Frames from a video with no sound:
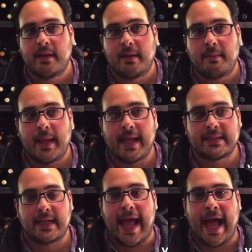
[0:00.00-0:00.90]
as an
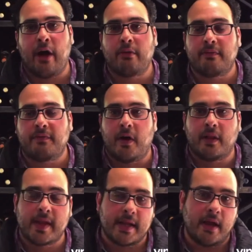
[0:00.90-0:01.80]

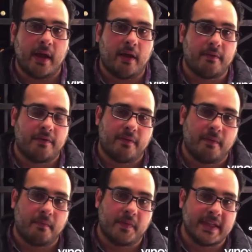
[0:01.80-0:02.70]
outfalling of
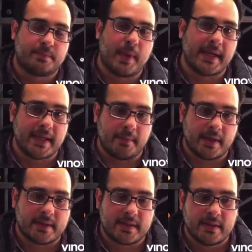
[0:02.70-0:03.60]
these
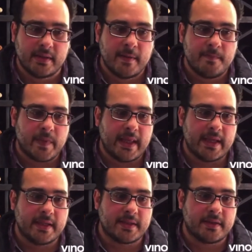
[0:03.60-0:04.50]
pandemics
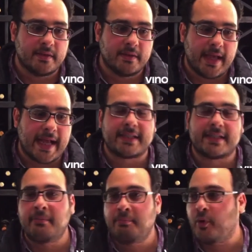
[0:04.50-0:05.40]
is at
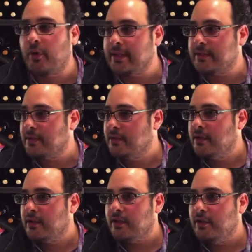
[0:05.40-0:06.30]
some point
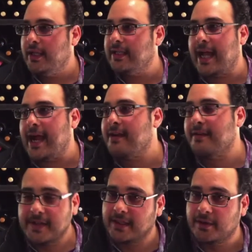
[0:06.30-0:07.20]
you get tired of
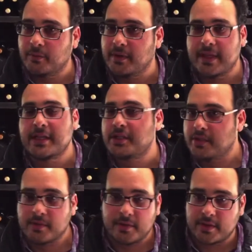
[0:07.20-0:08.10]
dealing with
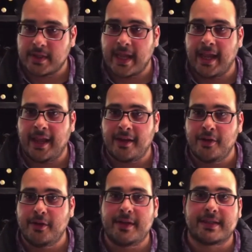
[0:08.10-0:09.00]
issues and
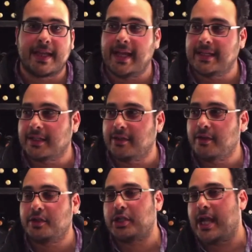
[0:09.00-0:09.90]
you decide to close
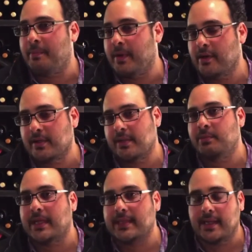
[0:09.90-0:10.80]
shop and go
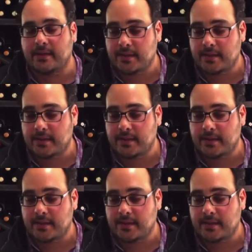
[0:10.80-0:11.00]
someplace else.